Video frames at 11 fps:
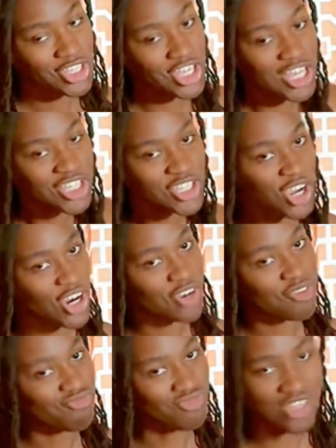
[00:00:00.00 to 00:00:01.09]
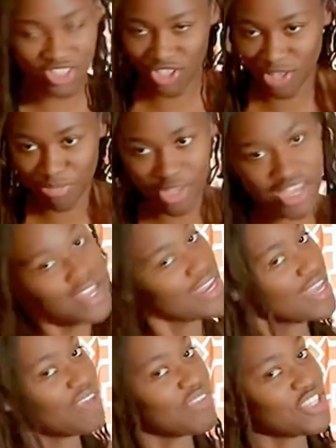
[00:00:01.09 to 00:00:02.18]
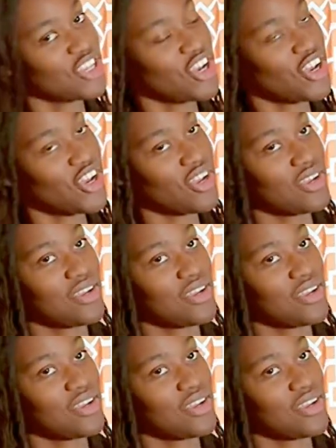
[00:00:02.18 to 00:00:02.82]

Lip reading: kickstart. This is the beginning of it, y'all.